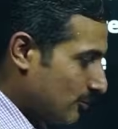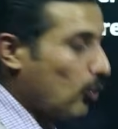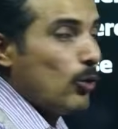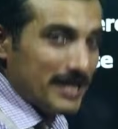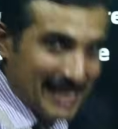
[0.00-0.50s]

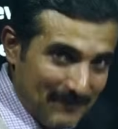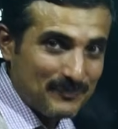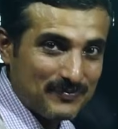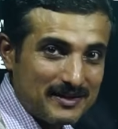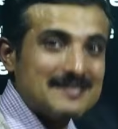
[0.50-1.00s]

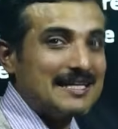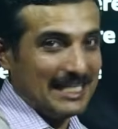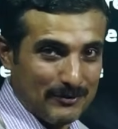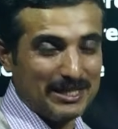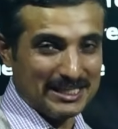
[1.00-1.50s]
2n is an
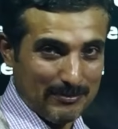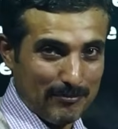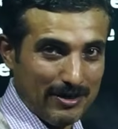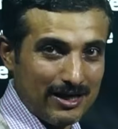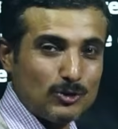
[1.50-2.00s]
even
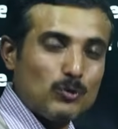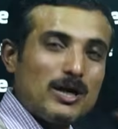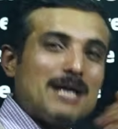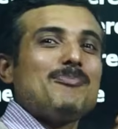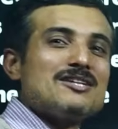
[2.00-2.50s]
number.
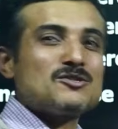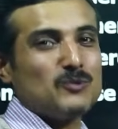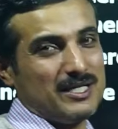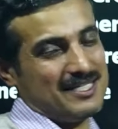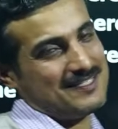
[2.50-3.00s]
2n plus
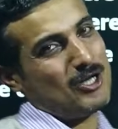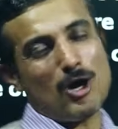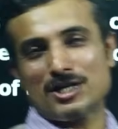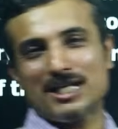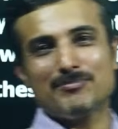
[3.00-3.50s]
1 is an
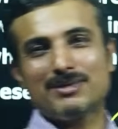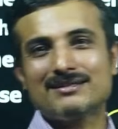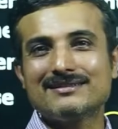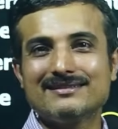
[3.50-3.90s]
odd number.